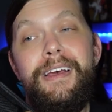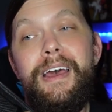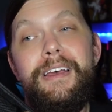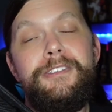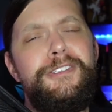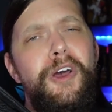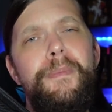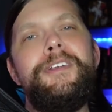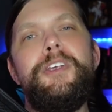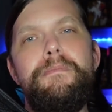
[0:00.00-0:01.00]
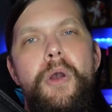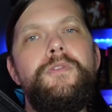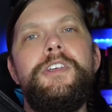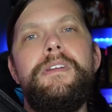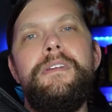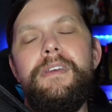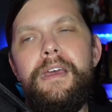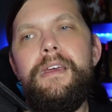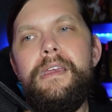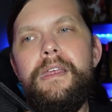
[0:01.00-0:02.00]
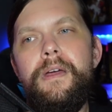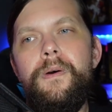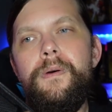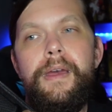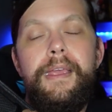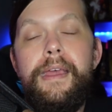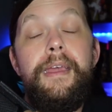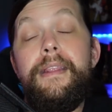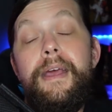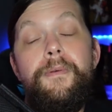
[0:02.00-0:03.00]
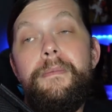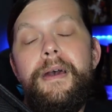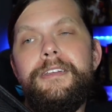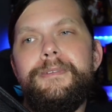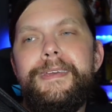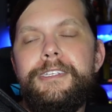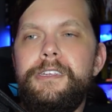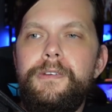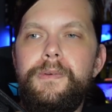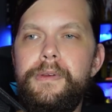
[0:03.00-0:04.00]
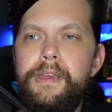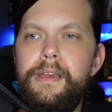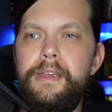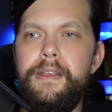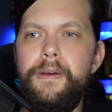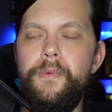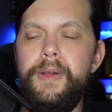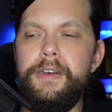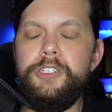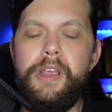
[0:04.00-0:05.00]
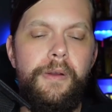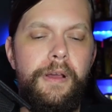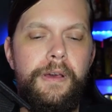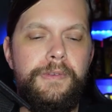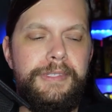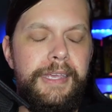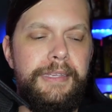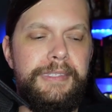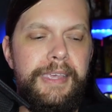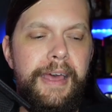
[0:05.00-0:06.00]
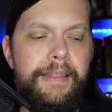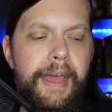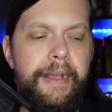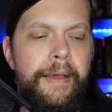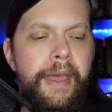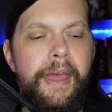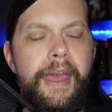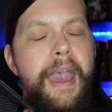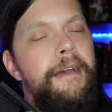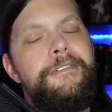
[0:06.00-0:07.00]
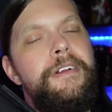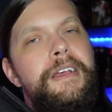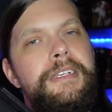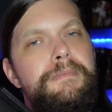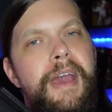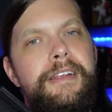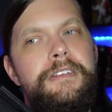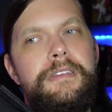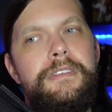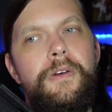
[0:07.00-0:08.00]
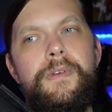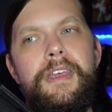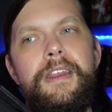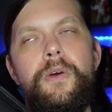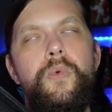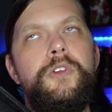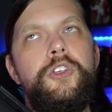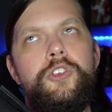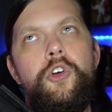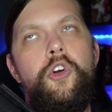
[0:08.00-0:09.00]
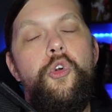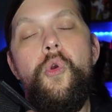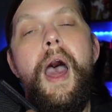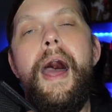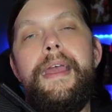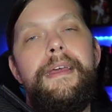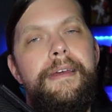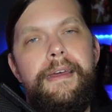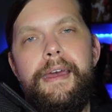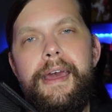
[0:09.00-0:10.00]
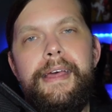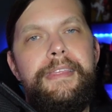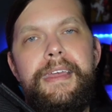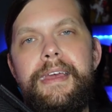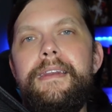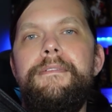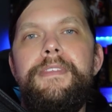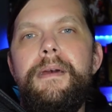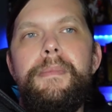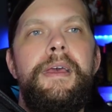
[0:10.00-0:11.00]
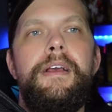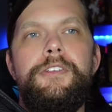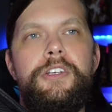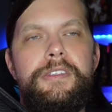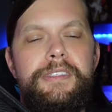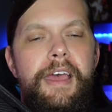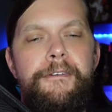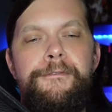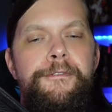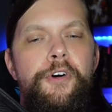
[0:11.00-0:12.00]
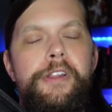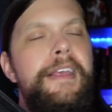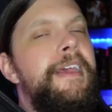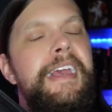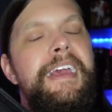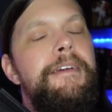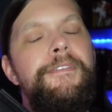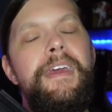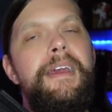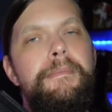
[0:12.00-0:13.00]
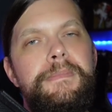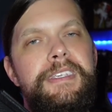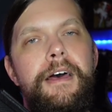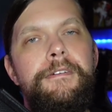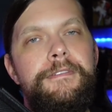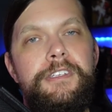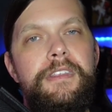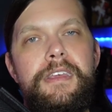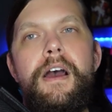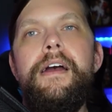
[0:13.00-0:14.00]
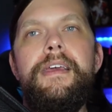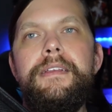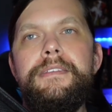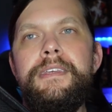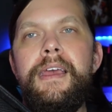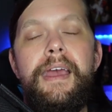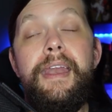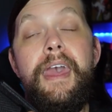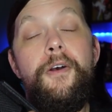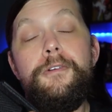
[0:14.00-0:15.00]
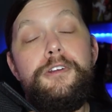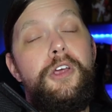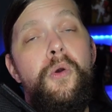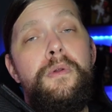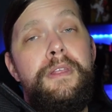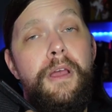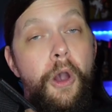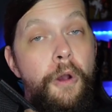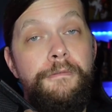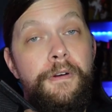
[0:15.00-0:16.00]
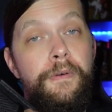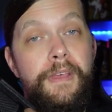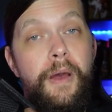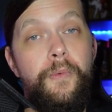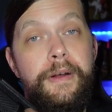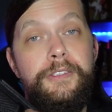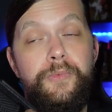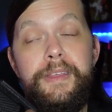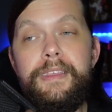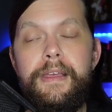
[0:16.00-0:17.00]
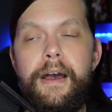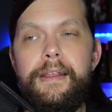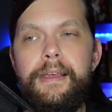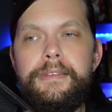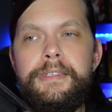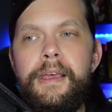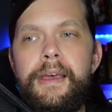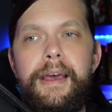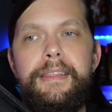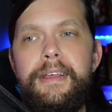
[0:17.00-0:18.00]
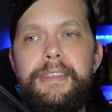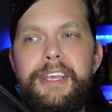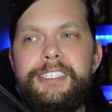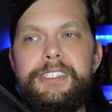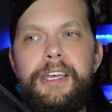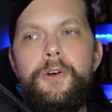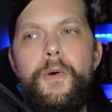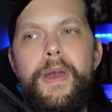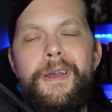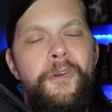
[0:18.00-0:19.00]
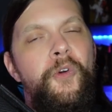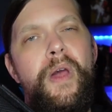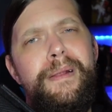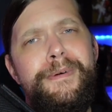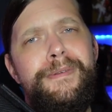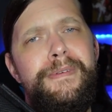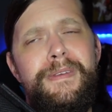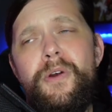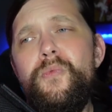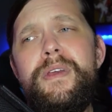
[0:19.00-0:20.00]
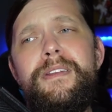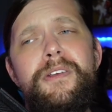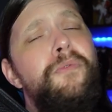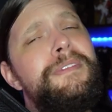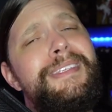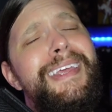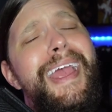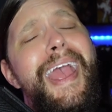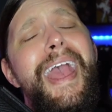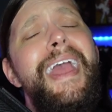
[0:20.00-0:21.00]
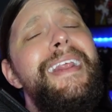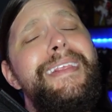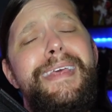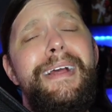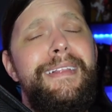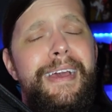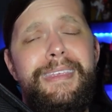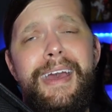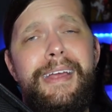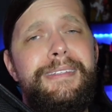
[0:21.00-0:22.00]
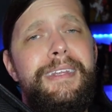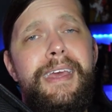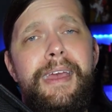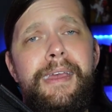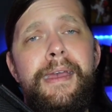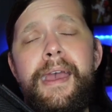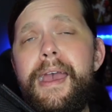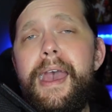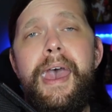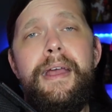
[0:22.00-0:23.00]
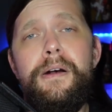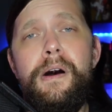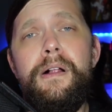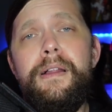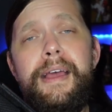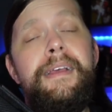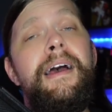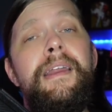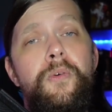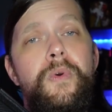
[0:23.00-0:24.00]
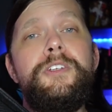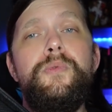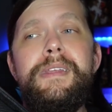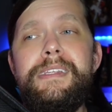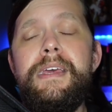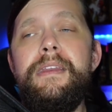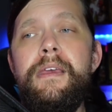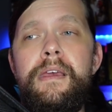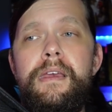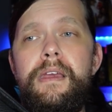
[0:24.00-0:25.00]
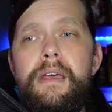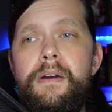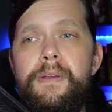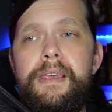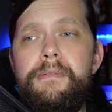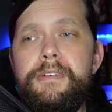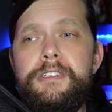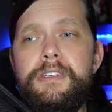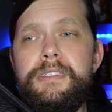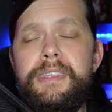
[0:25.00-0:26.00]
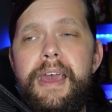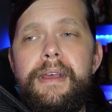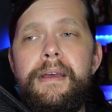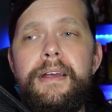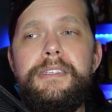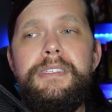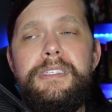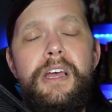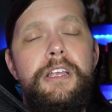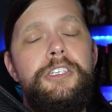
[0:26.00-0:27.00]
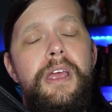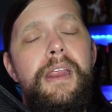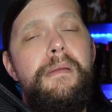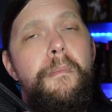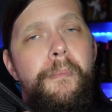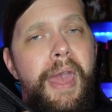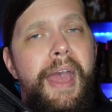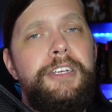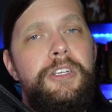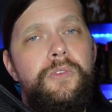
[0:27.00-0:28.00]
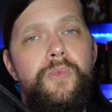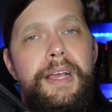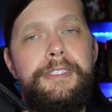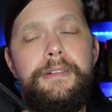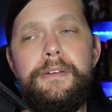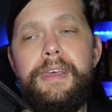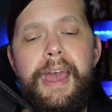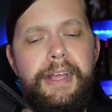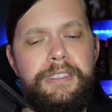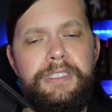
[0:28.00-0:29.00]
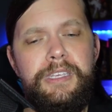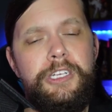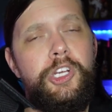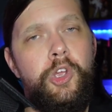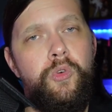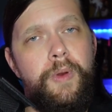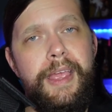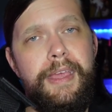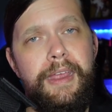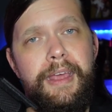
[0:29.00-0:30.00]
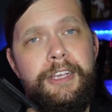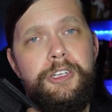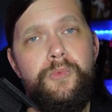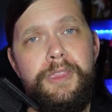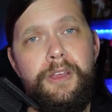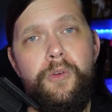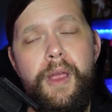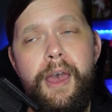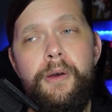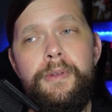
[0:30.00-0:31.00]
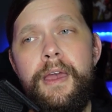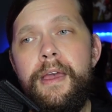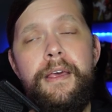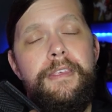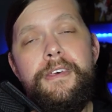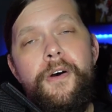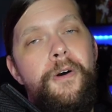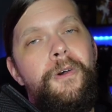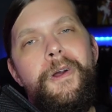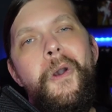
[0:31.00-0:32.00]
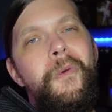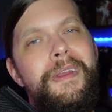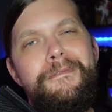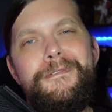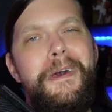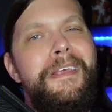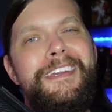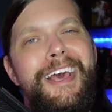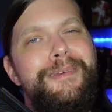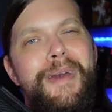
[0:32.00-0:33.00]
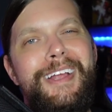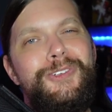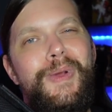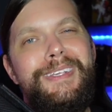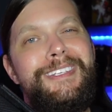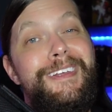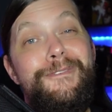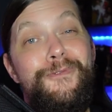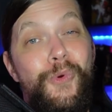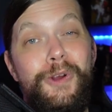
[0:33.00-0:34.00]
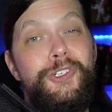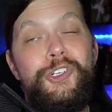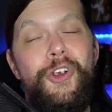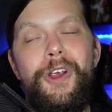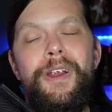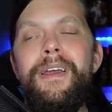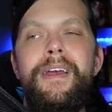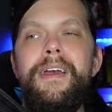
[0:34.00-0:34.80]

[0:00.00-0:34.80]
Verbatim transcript: Uh, so much emotion, eh, you know, and that reminds me too. You know, when Jericho says that, like, after his matches, Onita would just cry uh, at the end of them, just like fully giving himself to the audience and how totally over that was with the audience. I think that's so incredible. You know, we don't see anything like that today at all. I kind of wish we did. You know, he was just like such an impassioned wrestler that had such a great connection with the crowd. The Hulk Hogan of death match wrestling for sure.